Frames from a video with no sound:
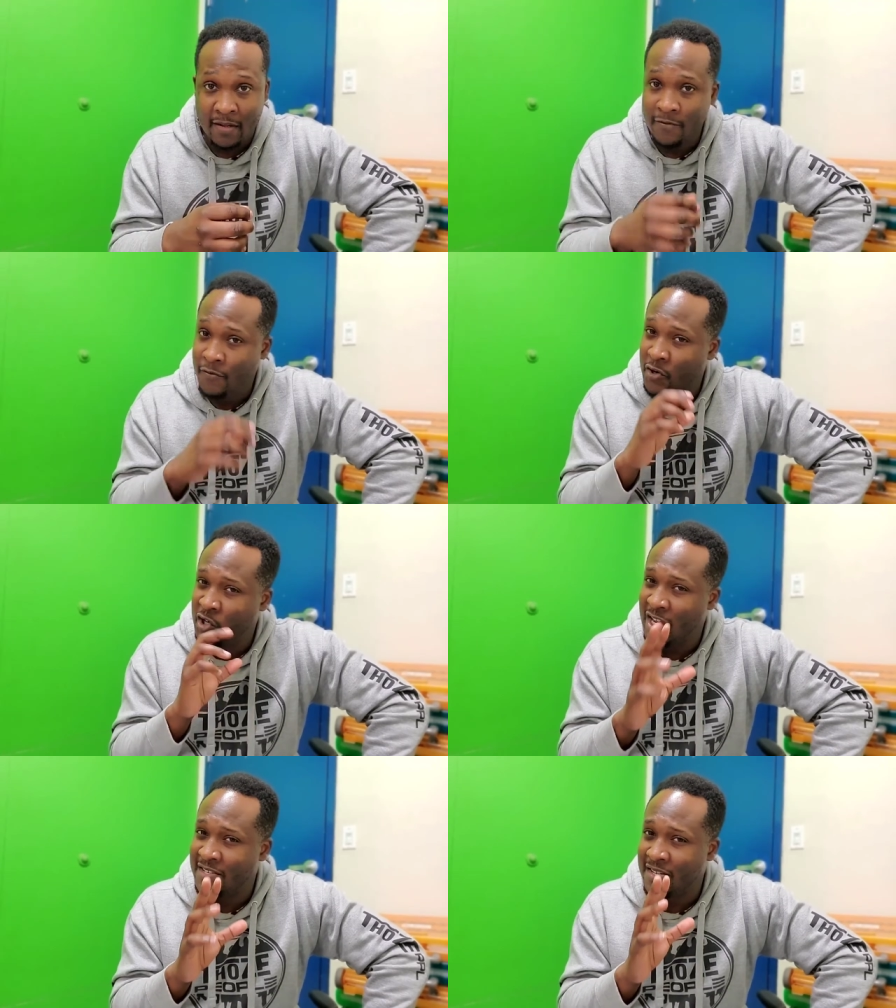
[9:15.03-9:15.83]
For
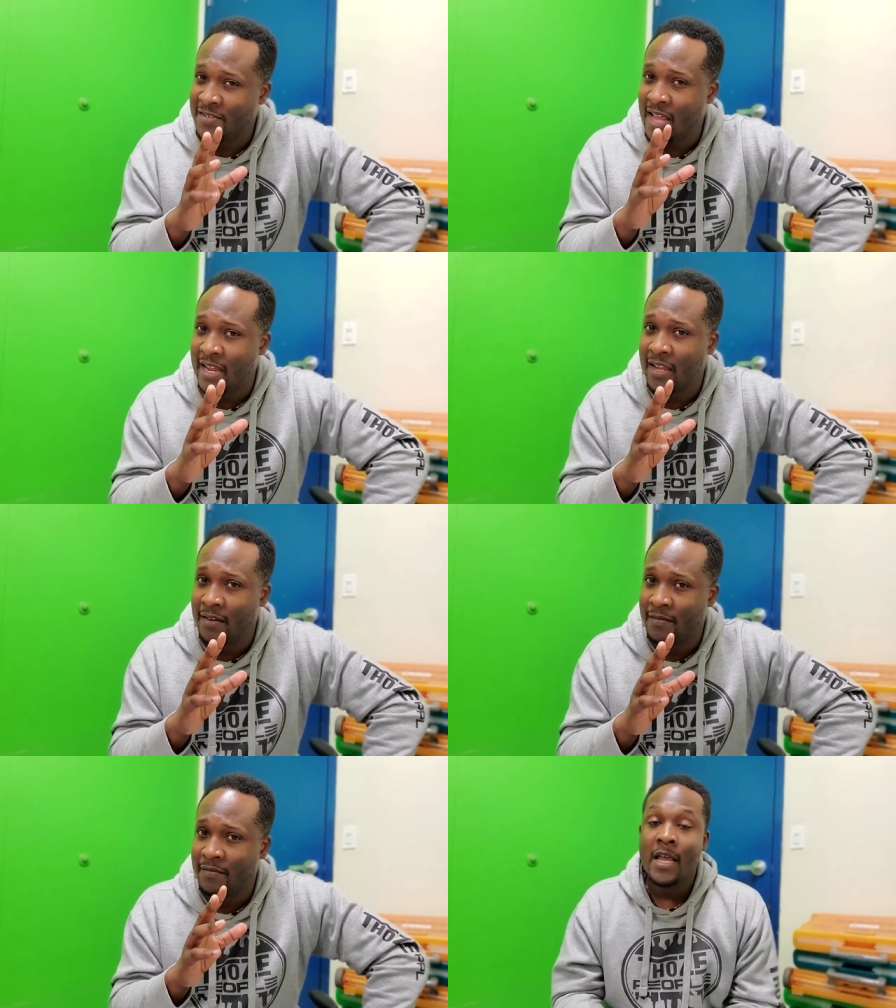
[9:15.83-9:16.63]
just a second.
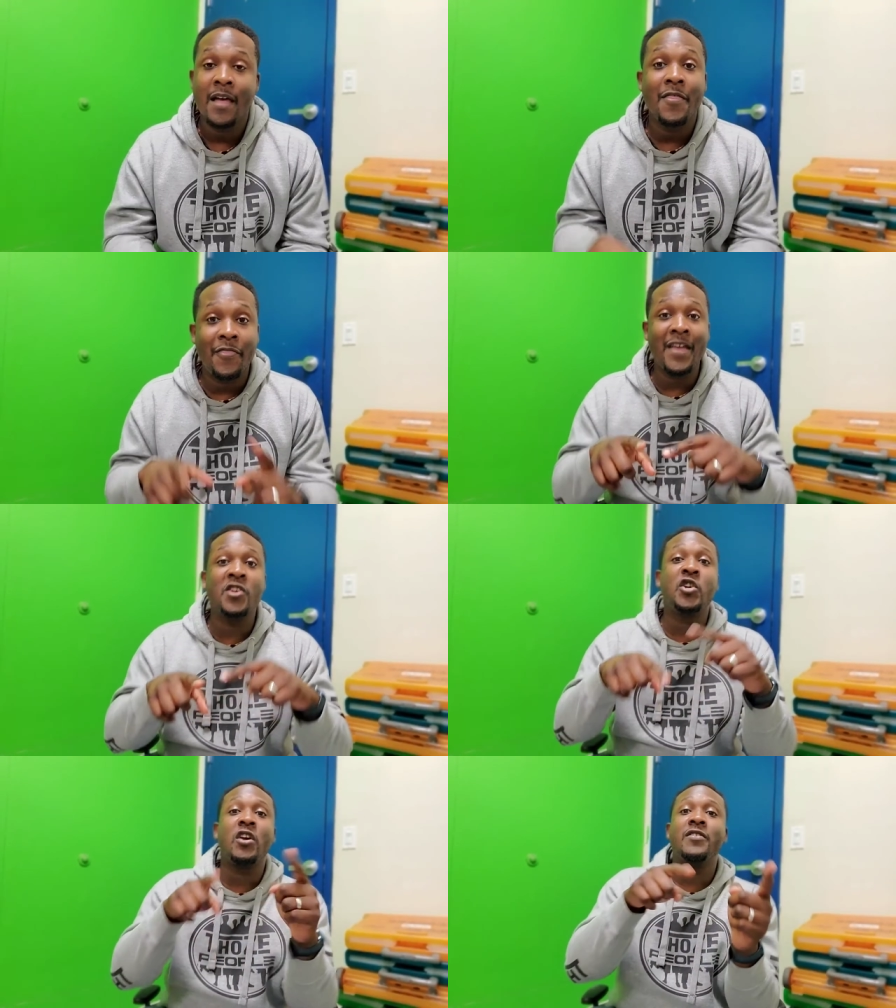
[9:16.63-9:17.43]
Then
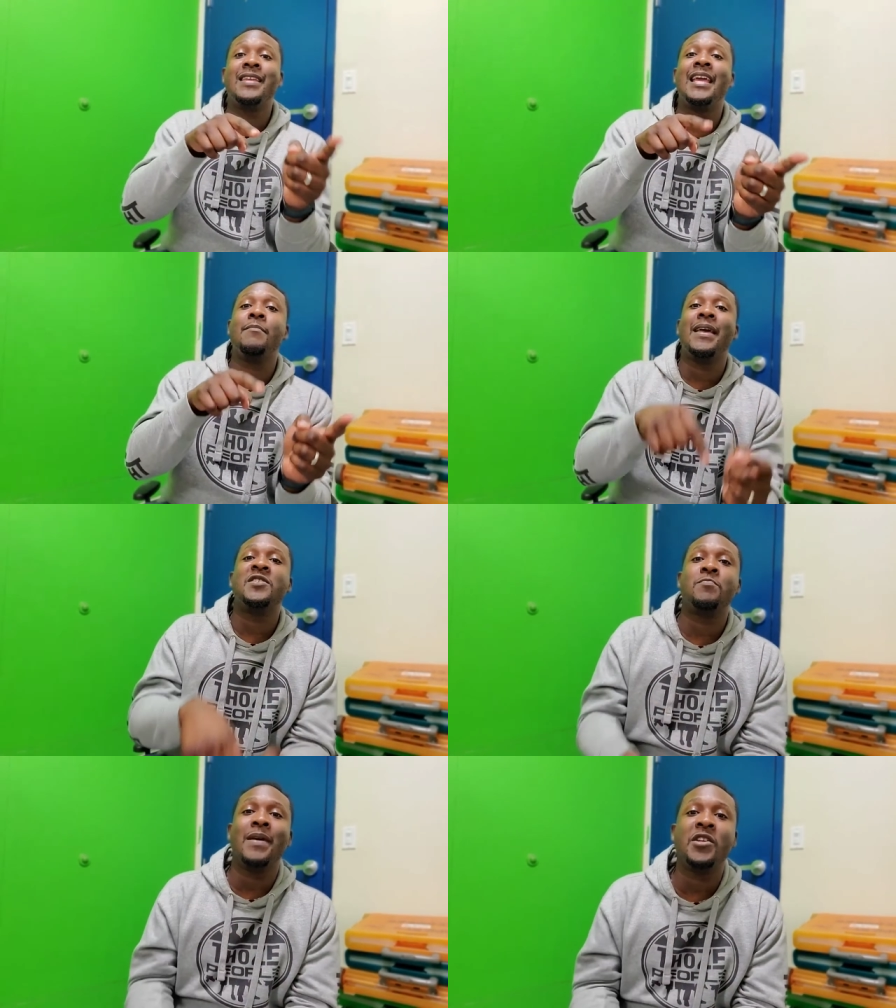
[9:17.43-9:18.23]
Geraldine makes
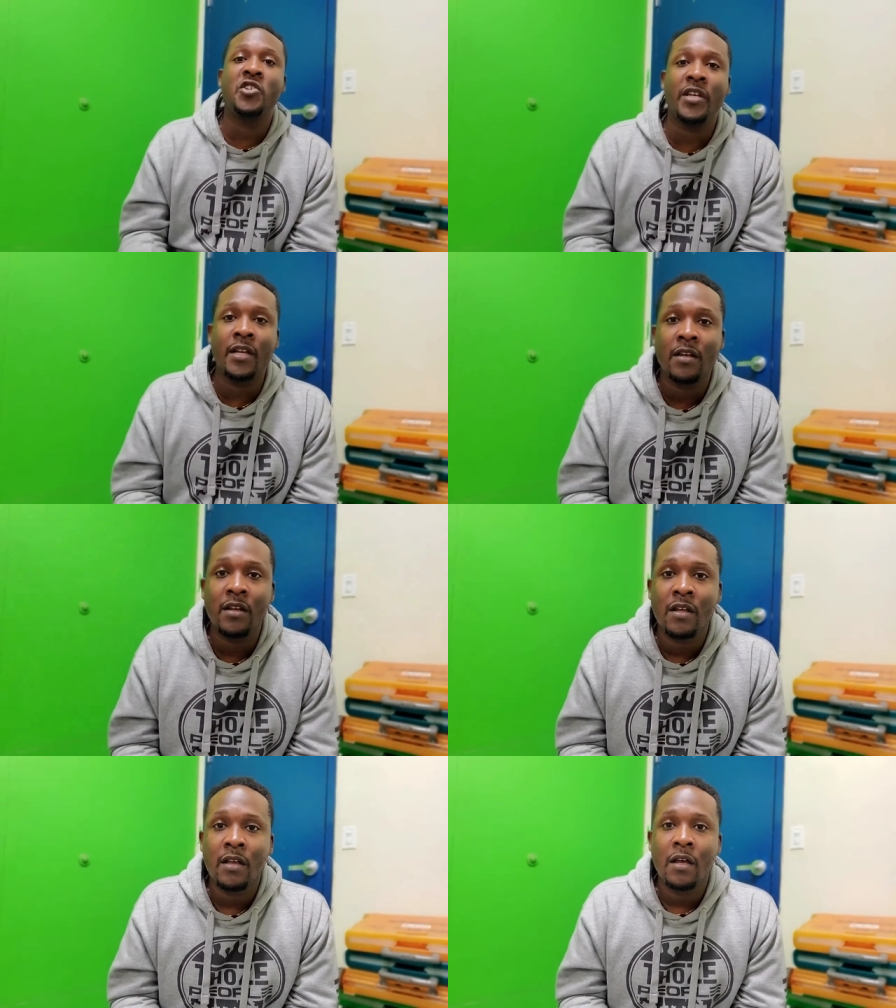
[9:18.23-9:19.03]
mention
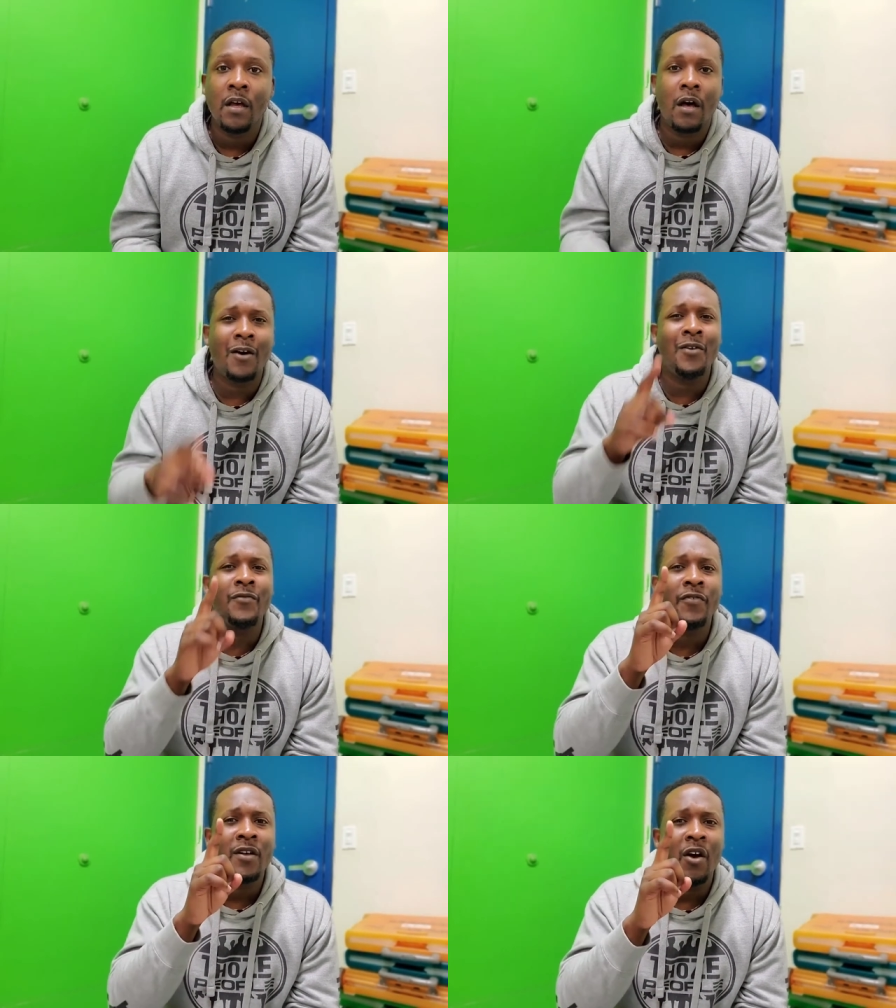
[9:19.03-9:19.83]

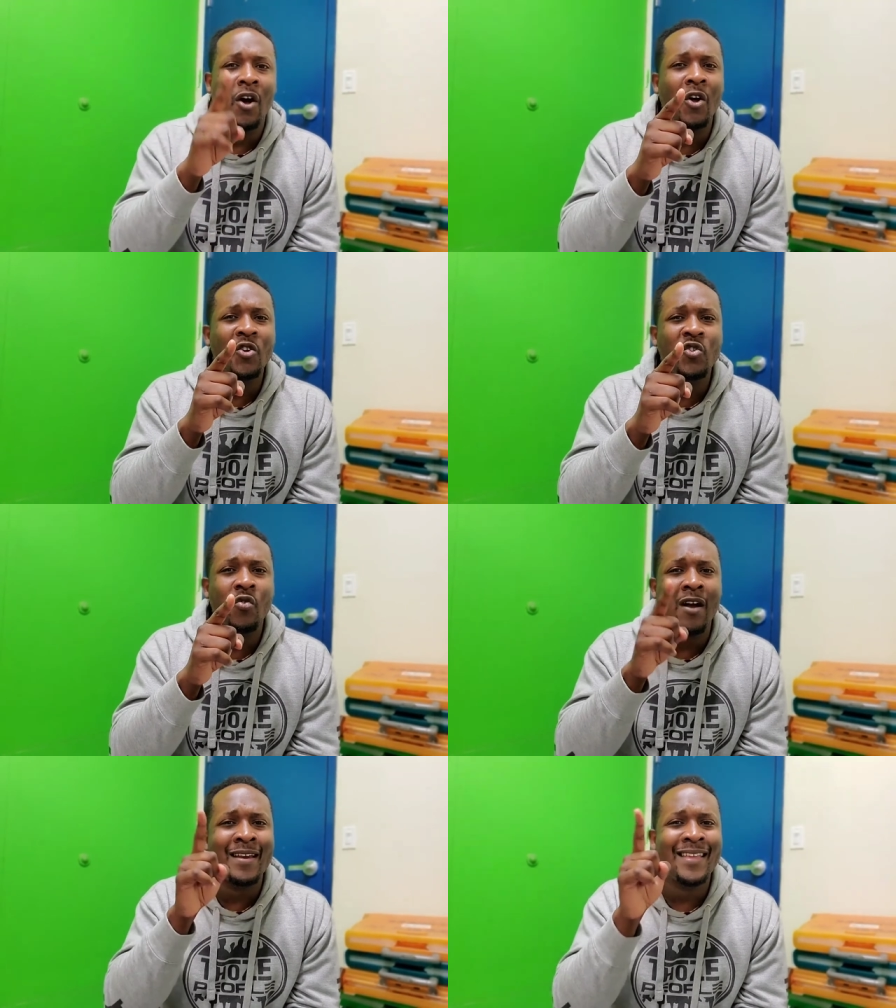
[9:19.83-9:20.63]
of
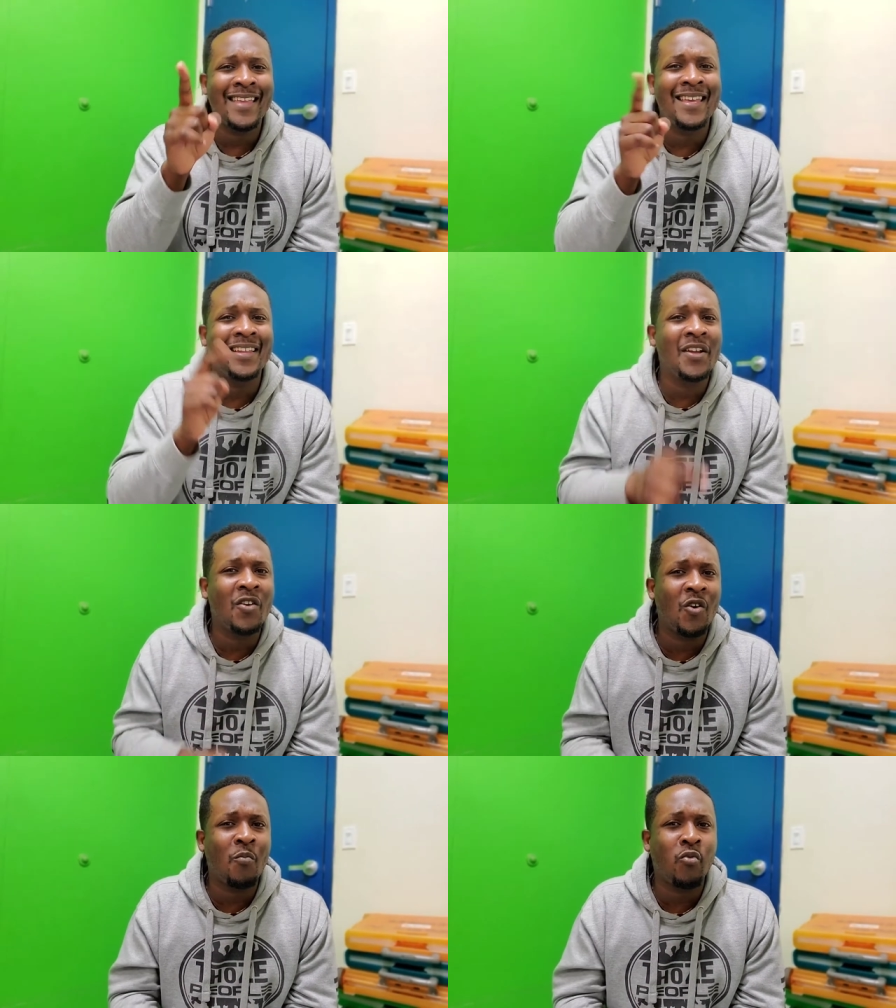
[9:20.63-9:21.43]
Ultron killing
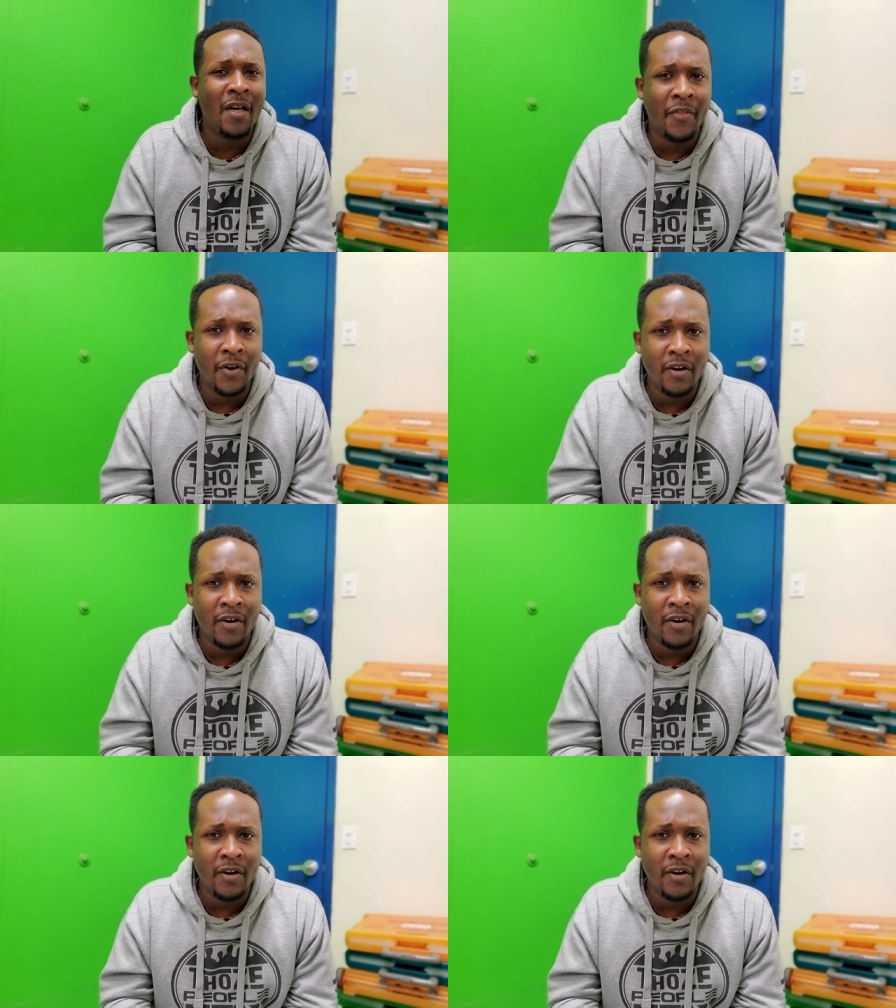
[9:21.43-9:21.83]
her brother.